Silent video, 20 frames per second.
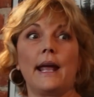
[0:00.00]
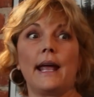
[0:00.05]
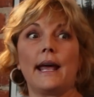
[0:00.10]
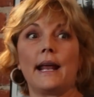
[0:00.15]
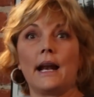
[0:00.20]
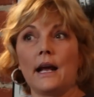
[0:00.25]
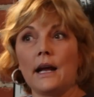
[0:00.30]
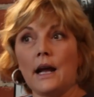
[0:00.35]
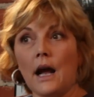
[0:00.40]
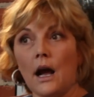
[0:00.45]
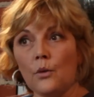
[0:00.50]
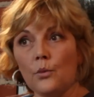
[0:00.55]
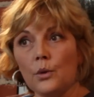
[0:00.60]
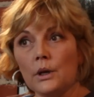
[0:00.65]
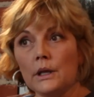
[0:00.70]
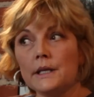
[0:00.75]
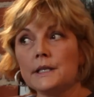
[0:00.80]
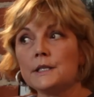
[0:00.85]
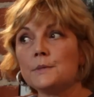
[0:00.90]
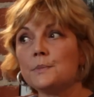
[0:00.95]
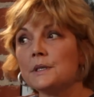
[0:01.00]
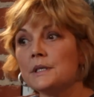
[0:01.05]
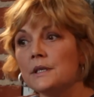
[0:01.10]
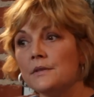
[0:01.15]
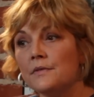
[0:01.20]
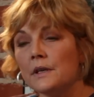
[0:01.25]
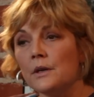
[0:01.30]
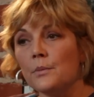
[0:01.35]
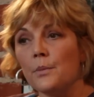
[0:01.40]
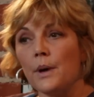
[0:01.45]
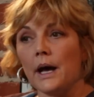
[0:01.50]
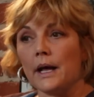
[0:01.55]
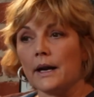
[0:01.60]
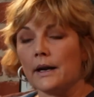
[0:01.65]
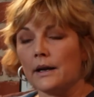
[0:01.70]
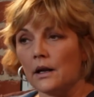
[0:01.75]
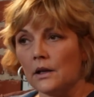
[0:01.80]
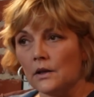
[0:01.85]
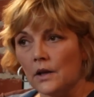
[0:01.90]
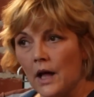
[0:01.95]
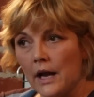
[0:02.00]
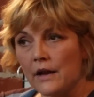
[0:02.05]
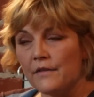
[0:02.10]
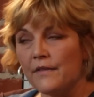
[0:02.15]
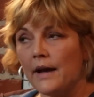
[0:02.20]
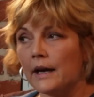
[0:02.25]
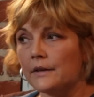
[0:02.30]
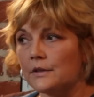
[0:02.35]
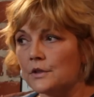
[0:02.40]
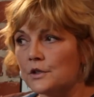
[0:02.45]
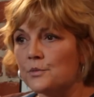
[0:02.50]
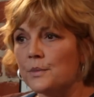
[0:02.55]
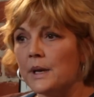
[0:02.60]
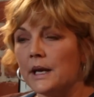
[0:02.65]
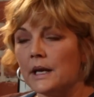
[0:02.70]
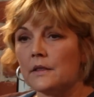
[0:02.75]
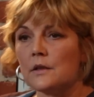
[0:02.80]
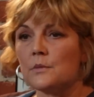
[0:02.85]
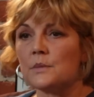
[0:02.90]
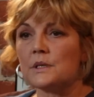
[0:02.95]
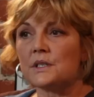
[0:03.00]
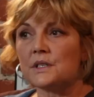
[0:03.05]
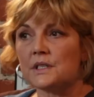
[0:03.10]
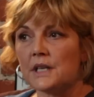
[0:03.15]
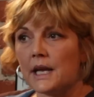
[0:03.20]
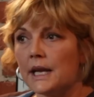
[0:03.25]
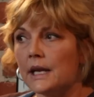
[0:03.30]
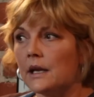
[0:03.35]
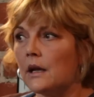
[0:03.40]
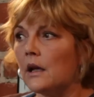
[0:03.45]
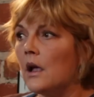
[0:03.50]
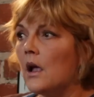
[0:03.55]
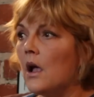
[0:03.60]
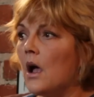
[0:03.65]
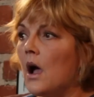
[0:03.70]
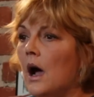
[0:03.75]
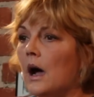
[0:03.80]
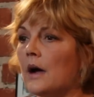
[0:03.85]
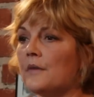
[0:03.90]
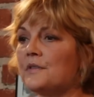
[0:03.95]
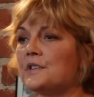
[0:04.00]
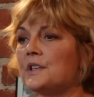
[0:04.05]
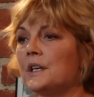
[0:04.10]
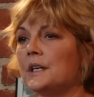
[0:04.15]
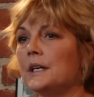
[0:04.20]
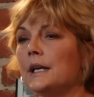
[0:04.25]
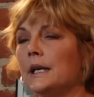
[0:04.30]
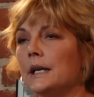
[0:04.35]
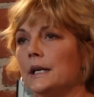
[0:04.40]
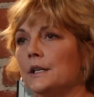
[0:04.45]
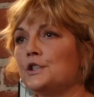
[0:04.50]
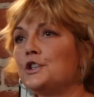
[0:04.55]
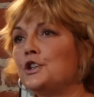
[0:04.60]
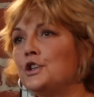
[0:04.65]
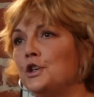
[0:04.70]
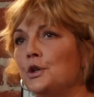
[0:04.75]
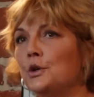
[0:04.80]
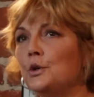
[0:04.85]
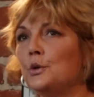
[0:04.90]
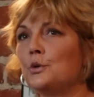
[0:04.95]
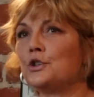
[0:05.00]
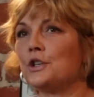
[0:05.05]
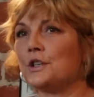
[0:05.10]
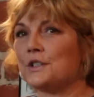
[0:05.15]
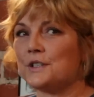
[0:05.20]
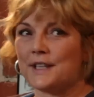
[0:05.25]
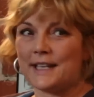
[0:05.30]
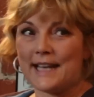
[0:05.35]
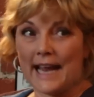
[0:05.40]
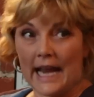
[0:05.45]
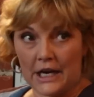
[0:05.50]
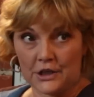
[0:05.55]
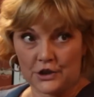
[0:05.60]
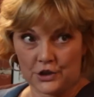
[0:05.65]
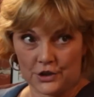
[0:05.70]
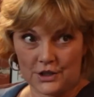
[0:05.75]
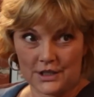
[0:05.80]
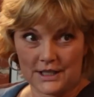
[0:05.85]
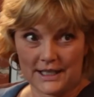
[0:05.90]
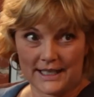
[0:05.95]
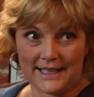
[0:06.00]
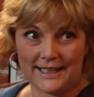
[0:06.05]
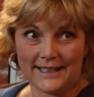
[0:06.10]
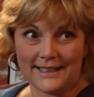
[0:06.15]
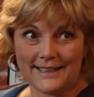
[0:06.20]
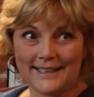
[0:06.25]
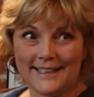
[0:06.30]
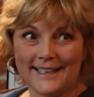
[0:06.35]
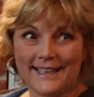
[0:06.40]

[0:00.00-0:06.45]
And I got really specific about it. A lot of actors make the mistake of sending it to just the agency